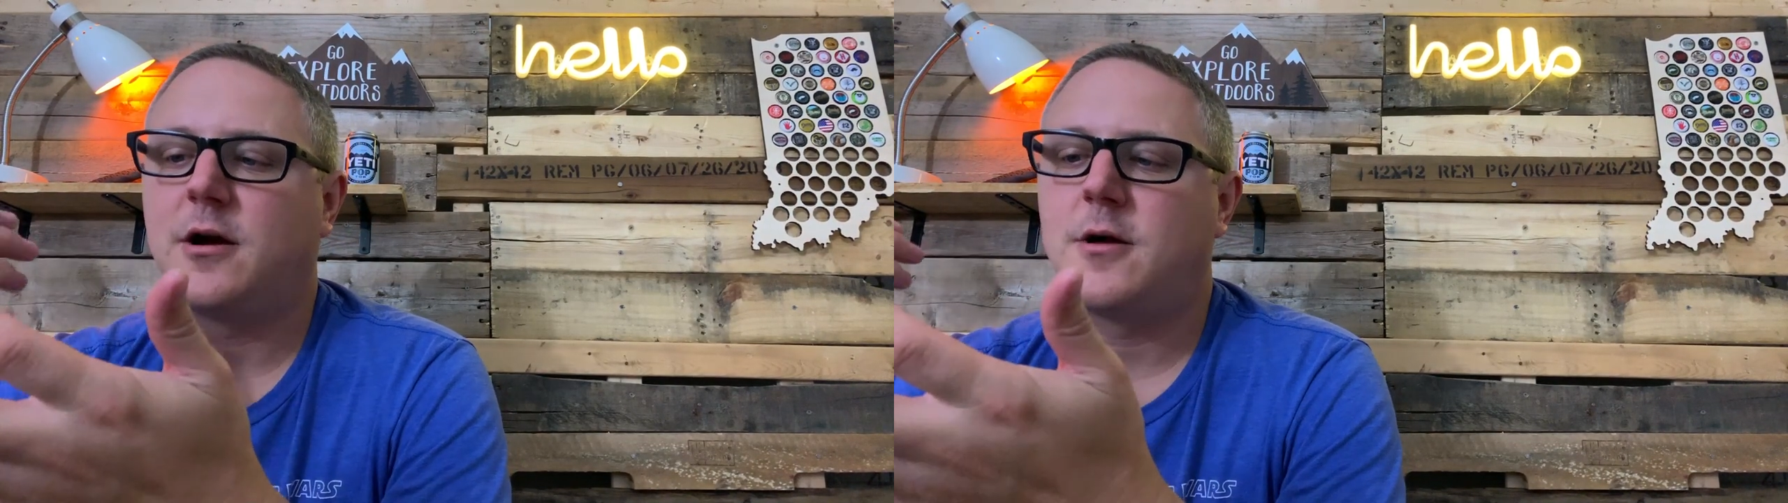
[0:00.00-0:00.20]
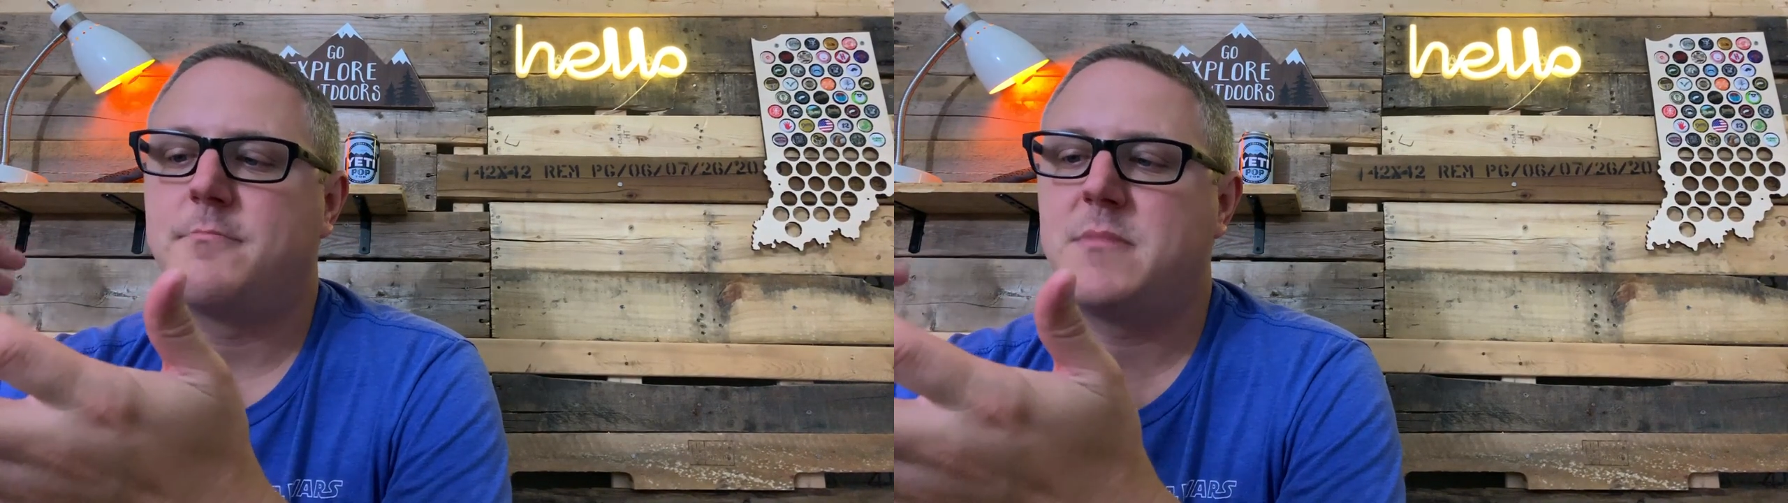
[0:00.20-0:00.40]

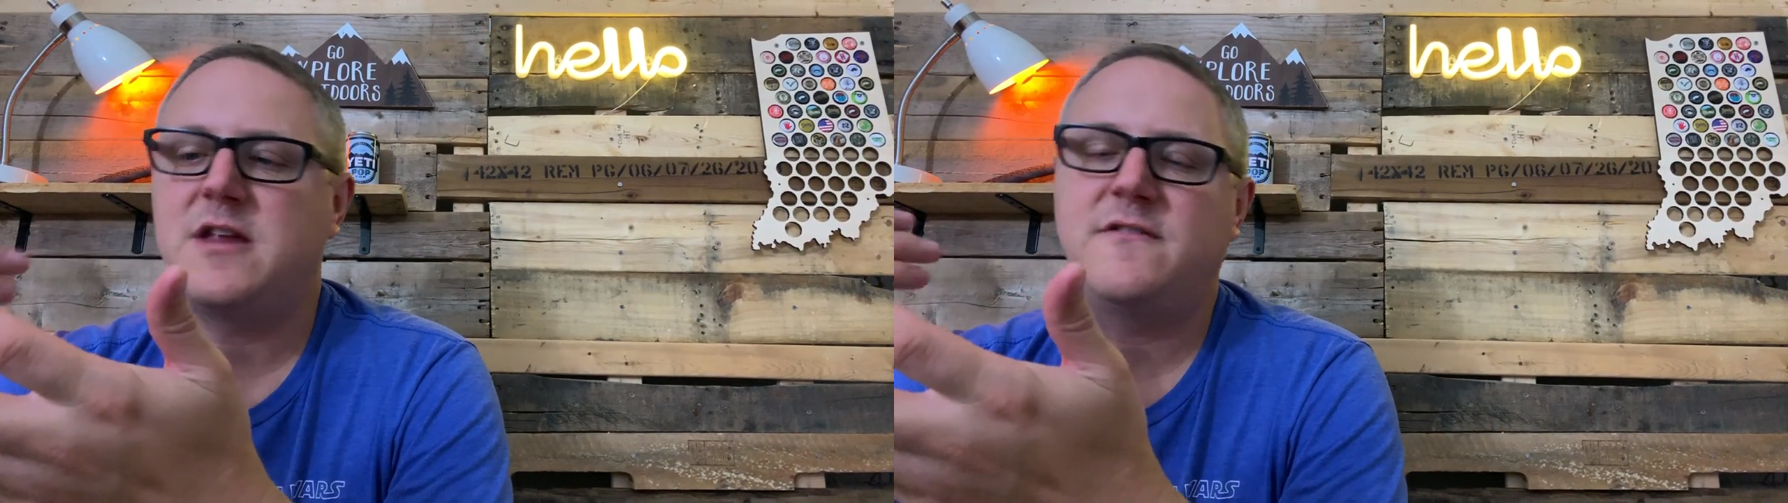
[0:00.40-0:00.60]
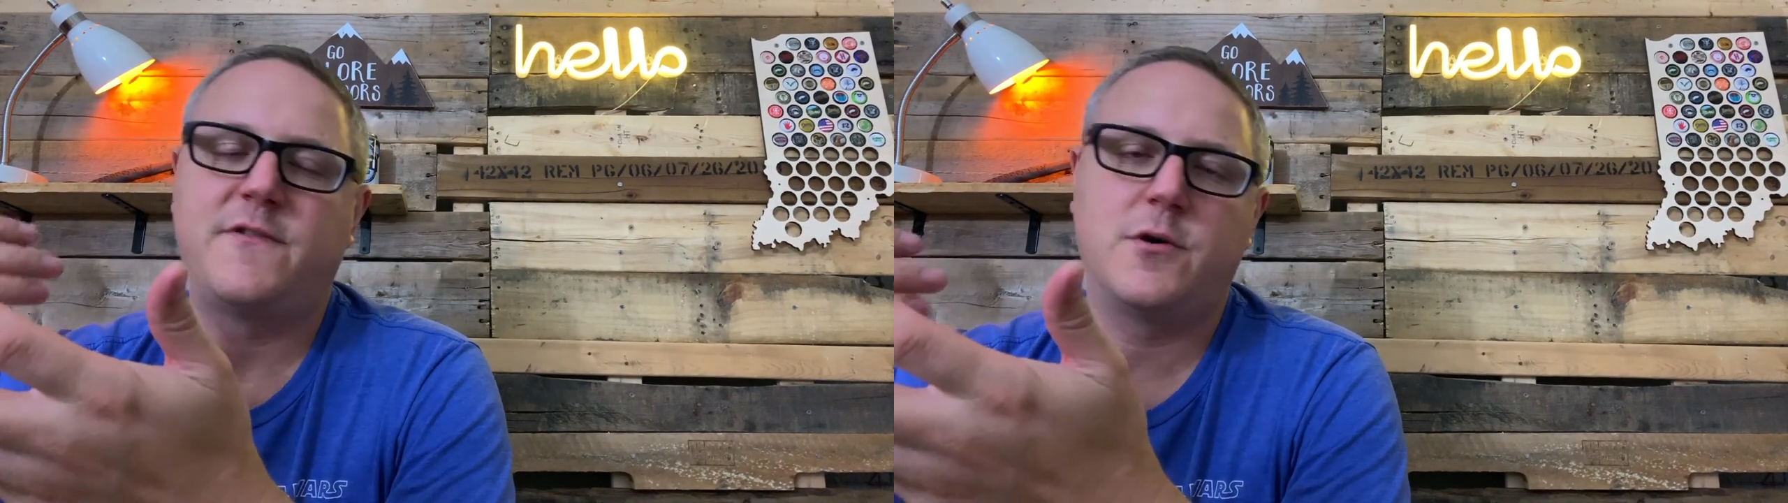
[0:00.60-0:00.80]
our
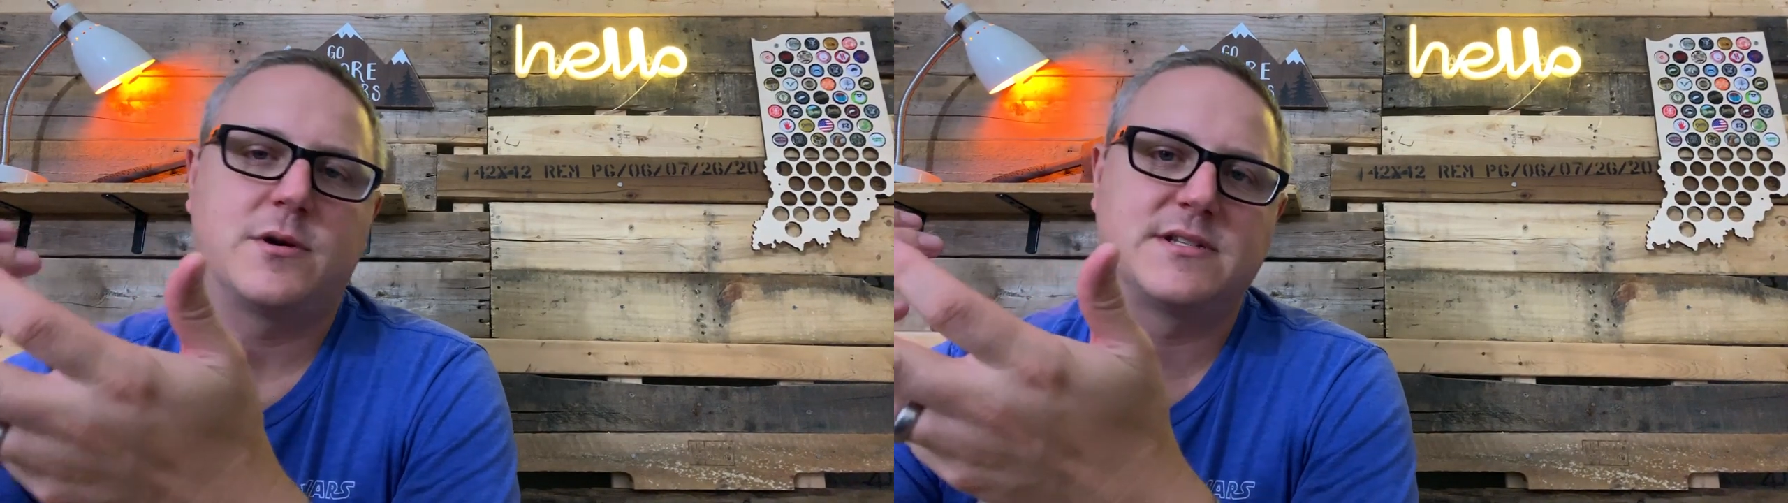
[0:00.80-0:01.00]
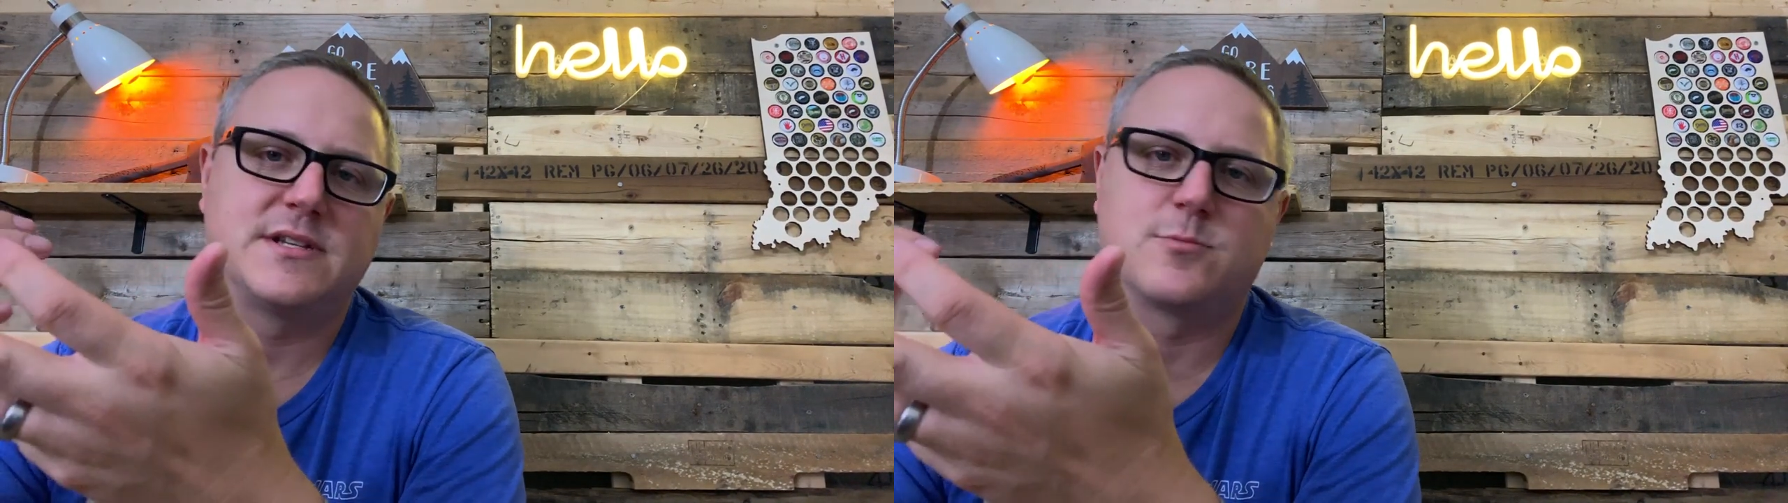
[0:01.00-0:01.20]
main
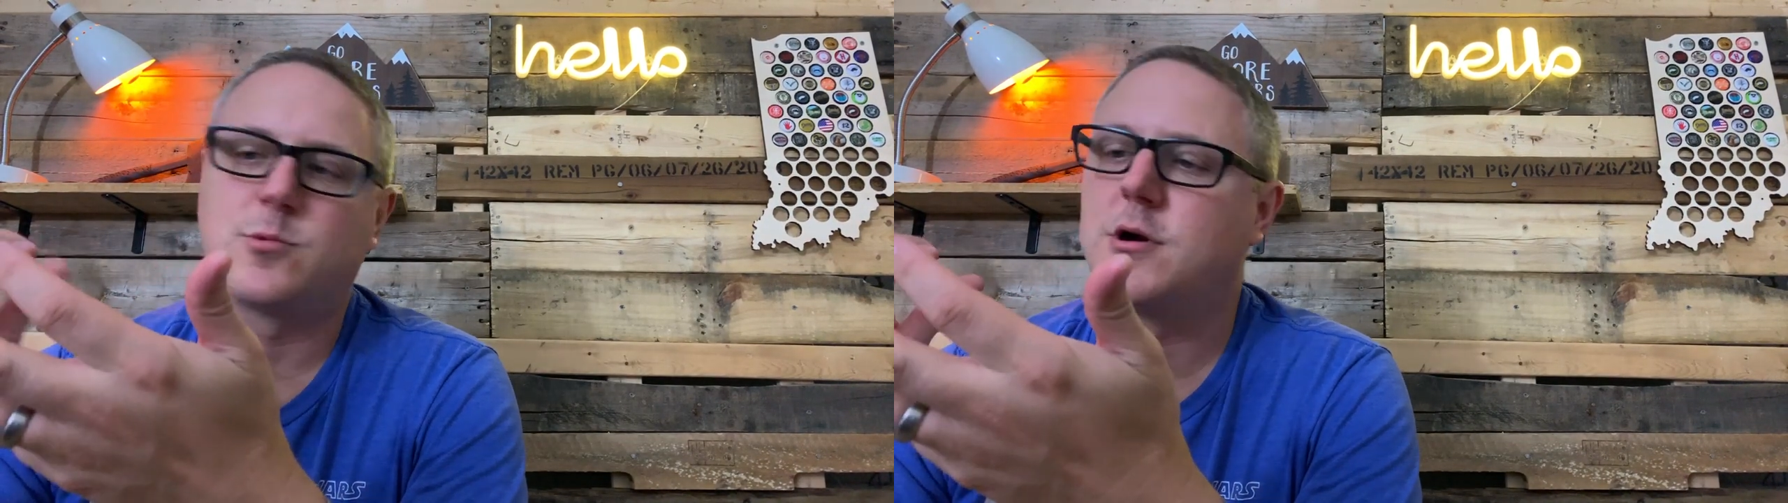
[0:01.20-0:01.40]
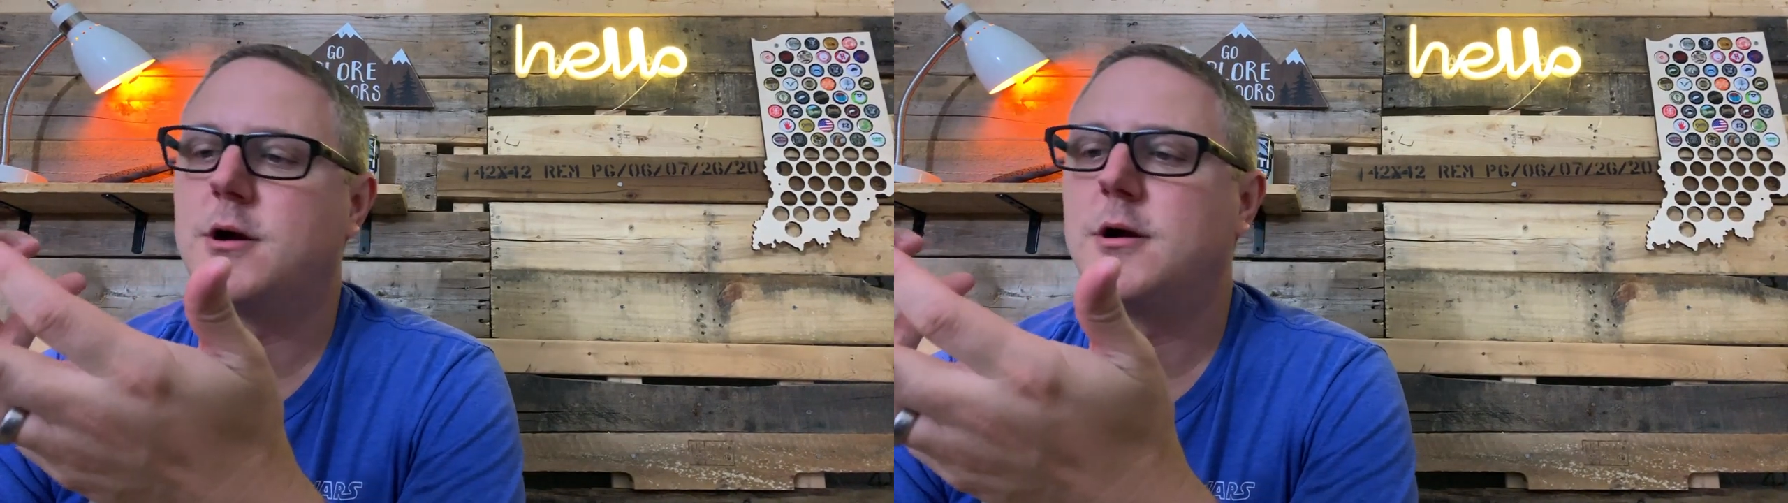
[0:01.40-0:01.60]
focuses
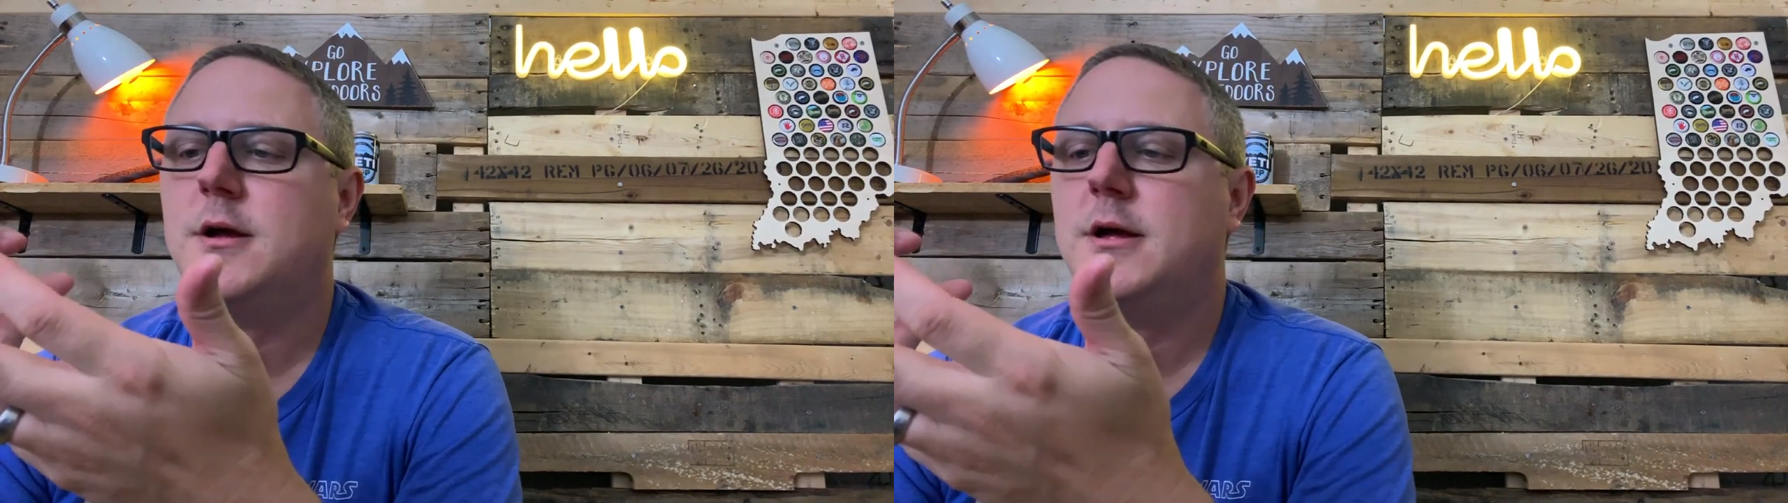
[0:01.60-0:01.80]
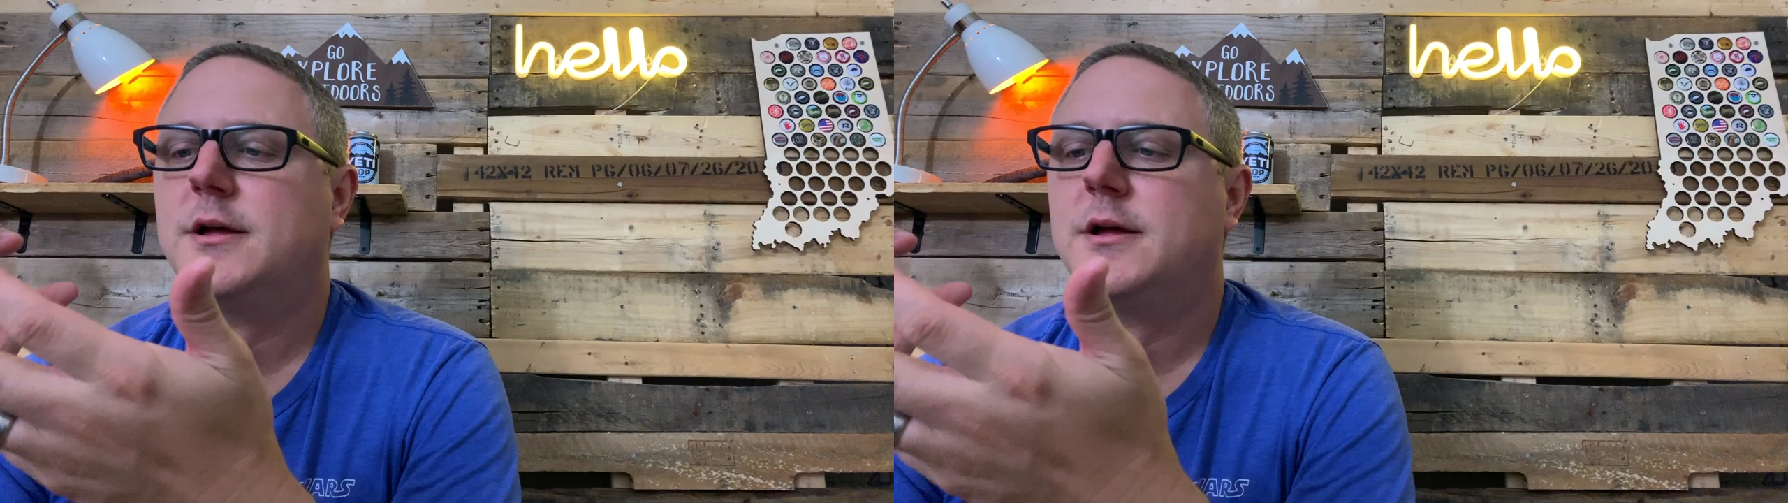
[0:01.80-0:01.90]
were